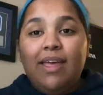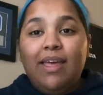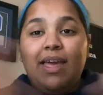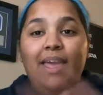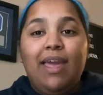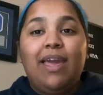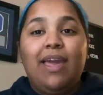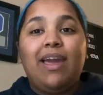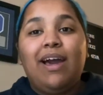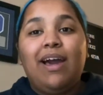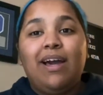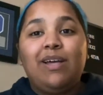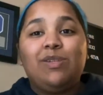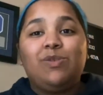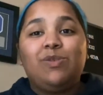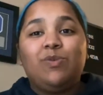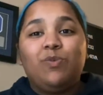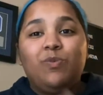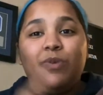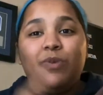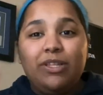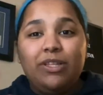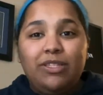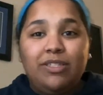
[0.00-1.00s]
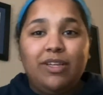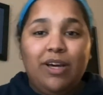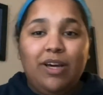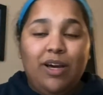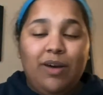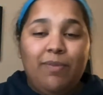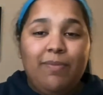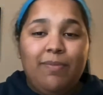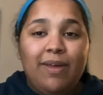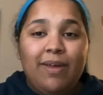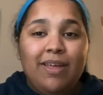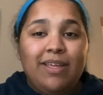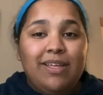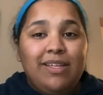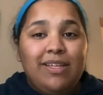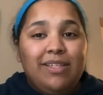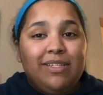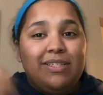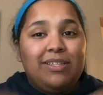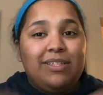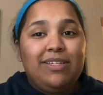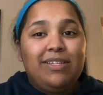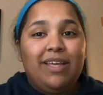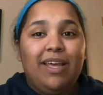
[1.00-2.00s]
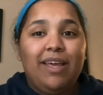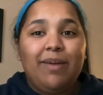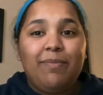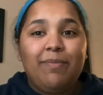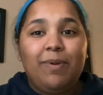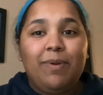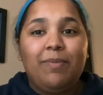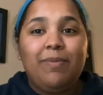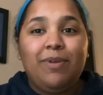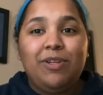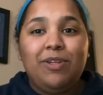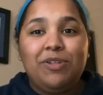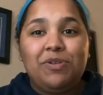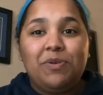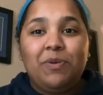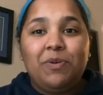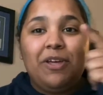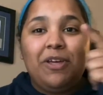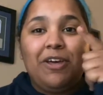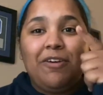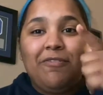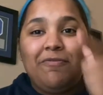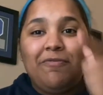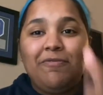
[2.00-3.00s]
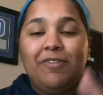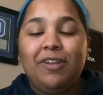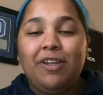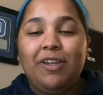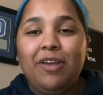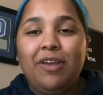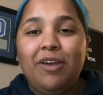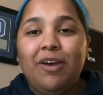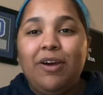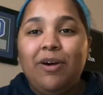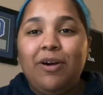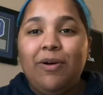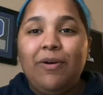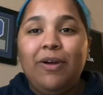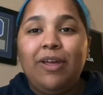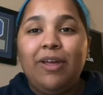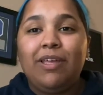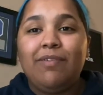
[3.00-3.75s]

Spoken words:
Hey guys, what's up? Today I'm going to be doing a video